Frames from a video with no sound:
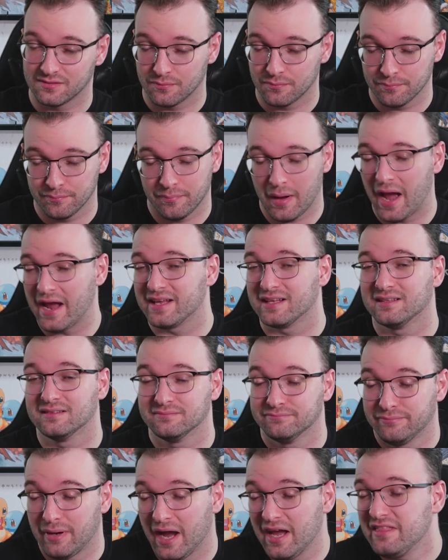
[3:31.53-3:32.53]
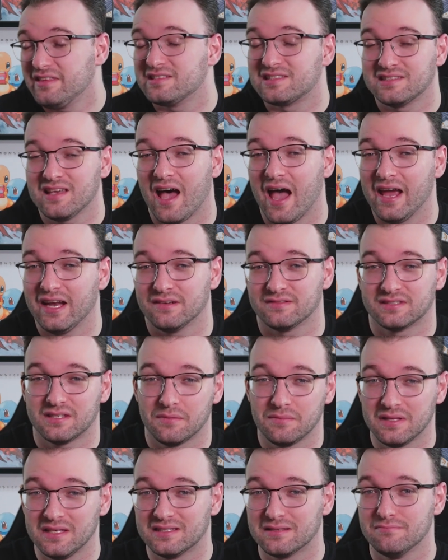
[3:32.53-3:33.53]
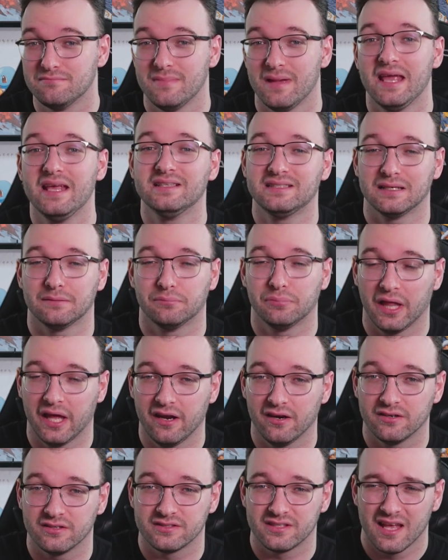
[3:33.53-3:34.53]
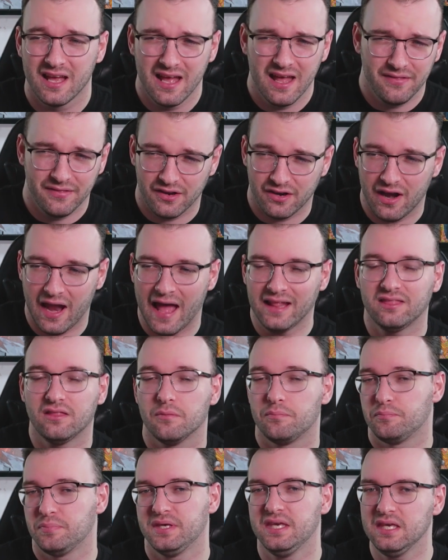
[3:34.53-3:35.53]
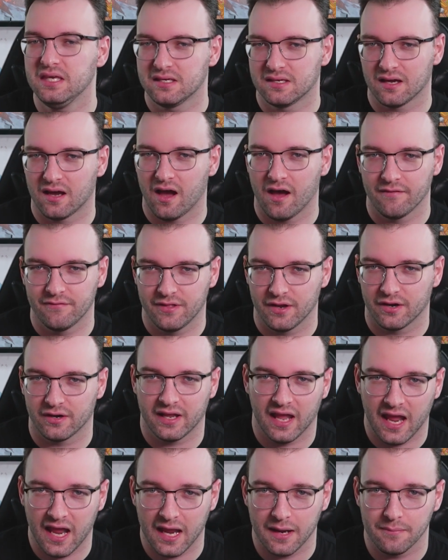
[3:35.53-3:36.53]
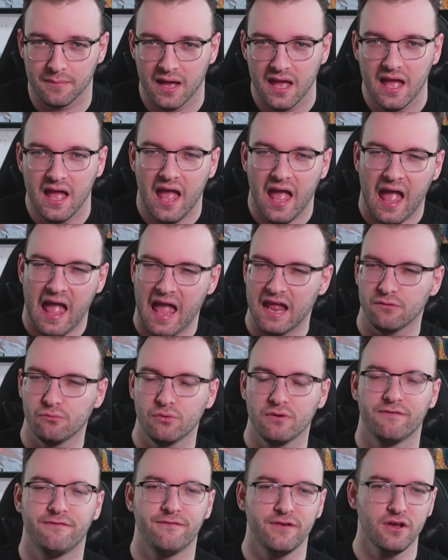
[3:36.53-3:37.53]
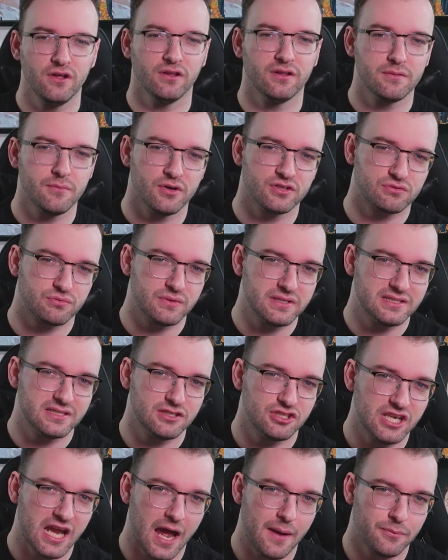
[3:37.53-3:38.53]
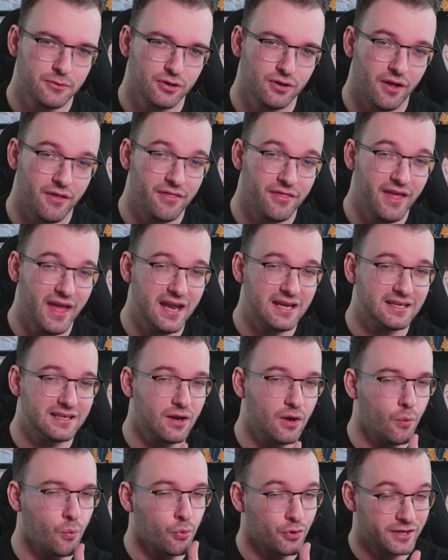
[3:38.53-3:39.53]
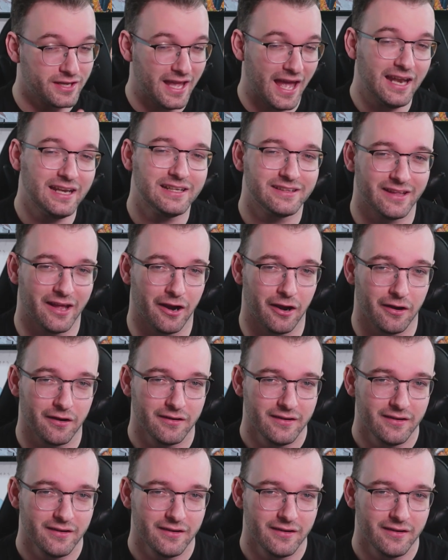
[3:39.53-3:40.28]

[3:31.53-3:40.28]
by the side of some of these amazing players that are at the peak of their game. And we feel in the most recent chapter that we're getting there.